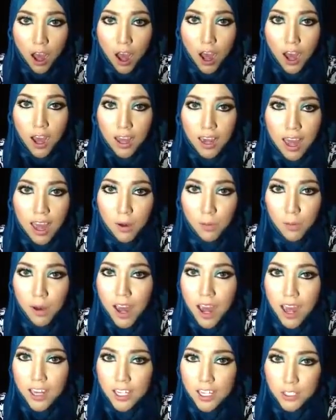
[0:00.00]
All I
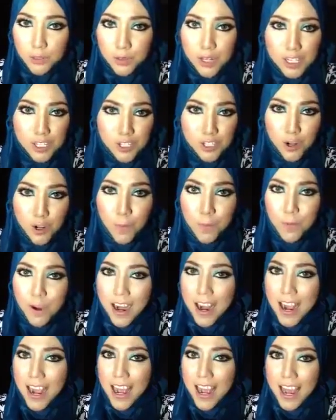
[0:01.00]
wanted was to
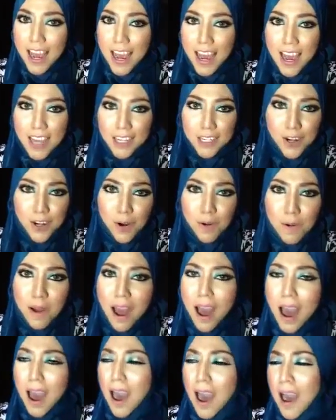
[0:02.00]
break your
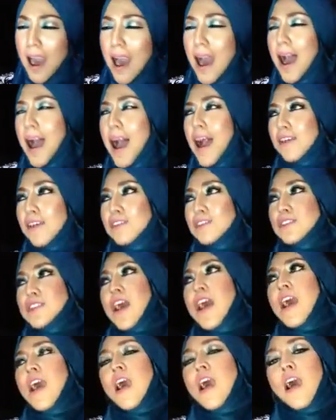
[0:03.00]
walls.
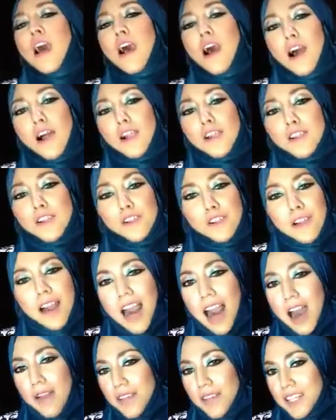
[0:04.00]
All you
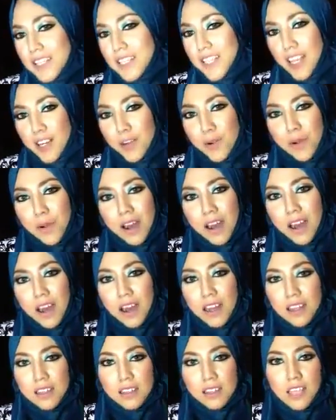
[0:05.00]
ever did
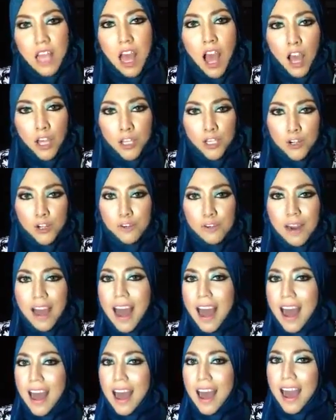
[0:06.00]
was you
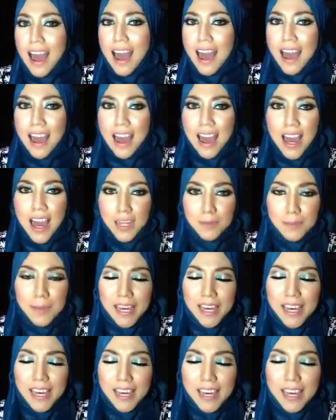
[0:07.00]
wrecked
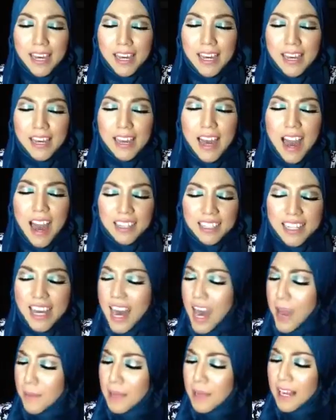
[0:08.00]
me. I
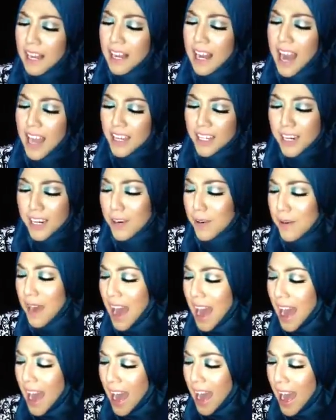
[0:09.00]
came in like a
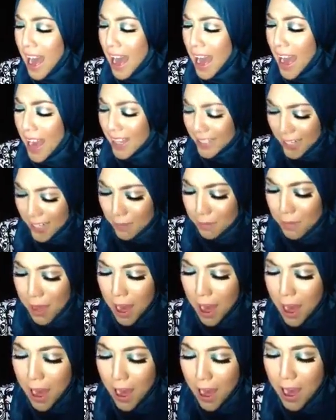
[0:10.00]
wrecking
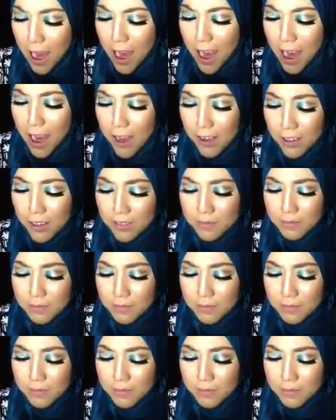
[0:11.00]
ball,